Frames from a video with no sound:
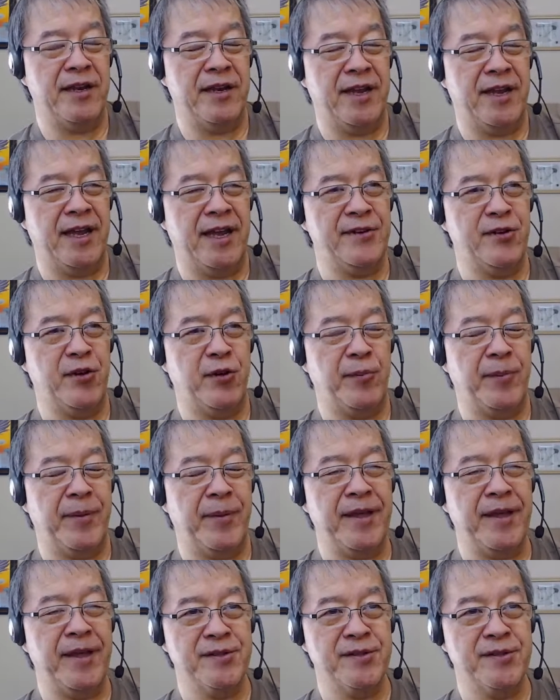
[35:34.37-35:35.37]
domain so
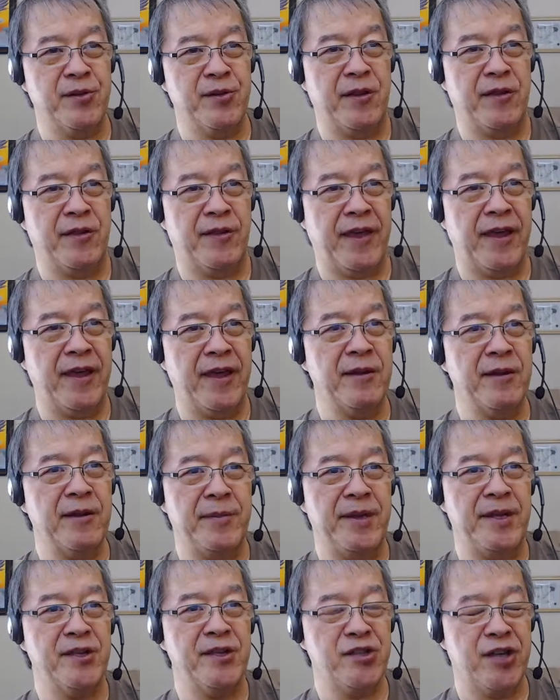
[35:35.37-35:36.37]
that they can be
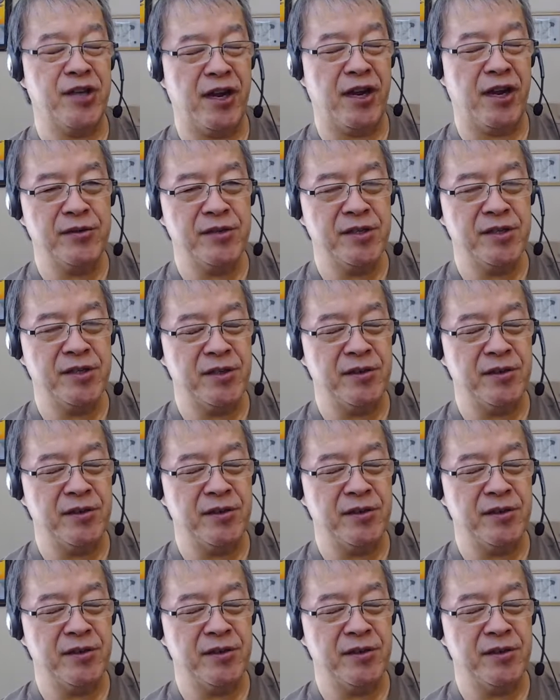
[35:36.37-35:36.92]
shared too?